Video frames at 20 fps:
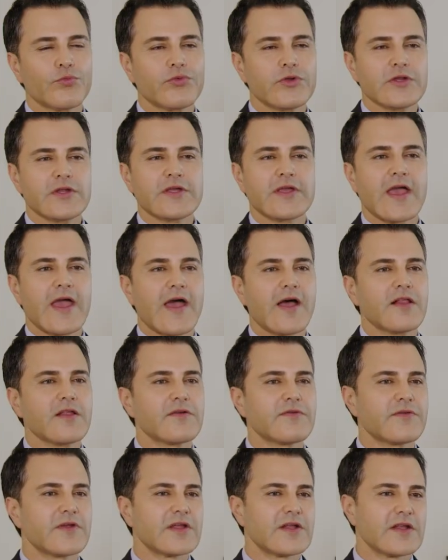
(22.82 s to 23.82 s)
really
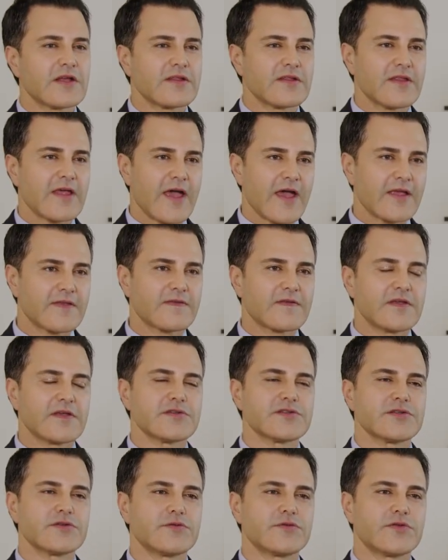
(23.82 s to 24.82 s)
elevating that
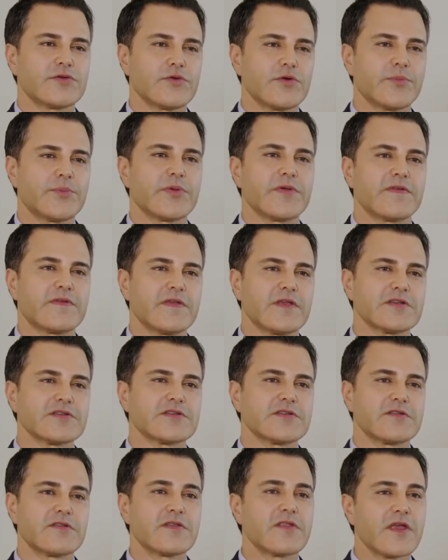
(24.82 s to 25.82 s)
tissue to a
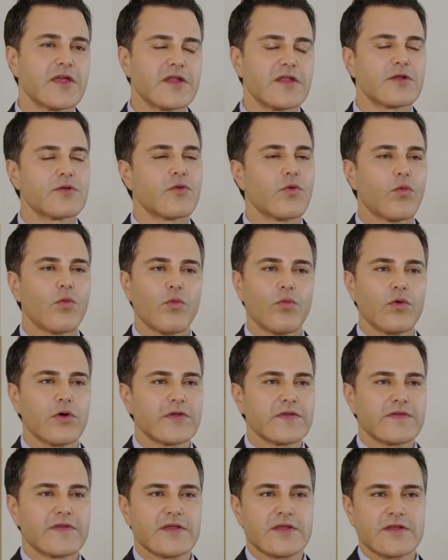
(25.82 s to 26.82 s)
position that it
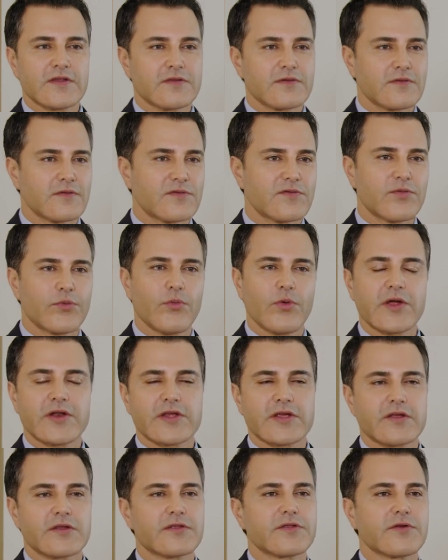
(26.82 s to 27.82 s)
was in
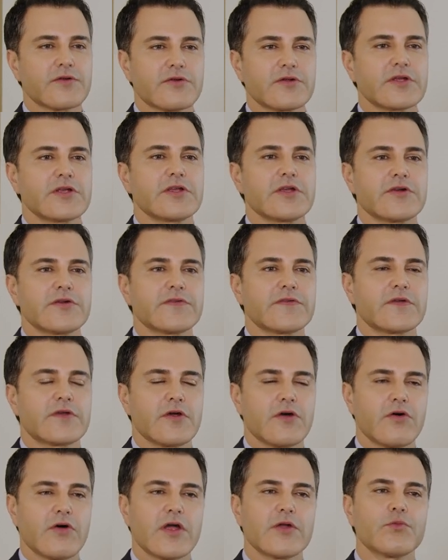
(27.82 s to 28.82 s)
twenty, thirty years
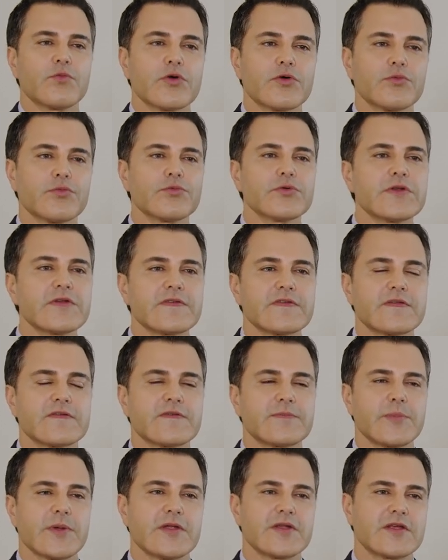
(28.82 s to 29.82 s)
ago, and we're
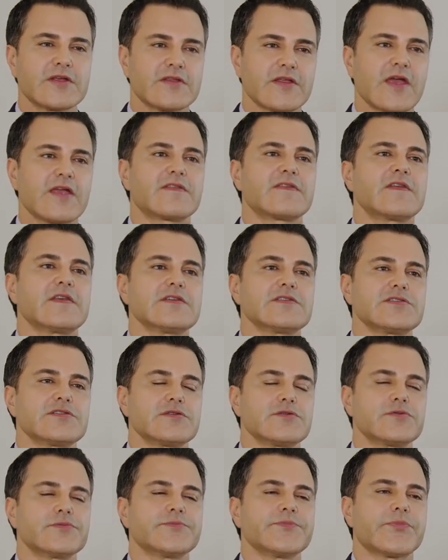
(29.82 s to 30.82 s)
resuspending that
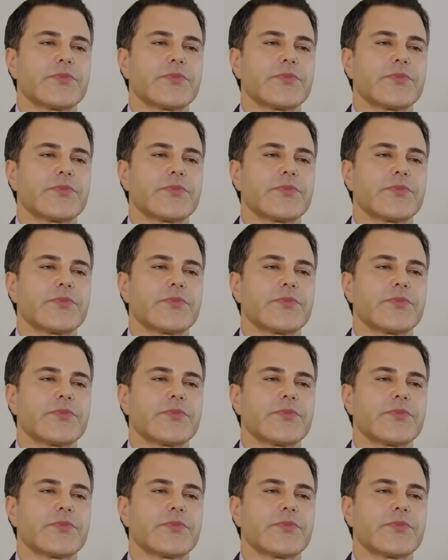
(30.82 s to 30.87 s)
tissue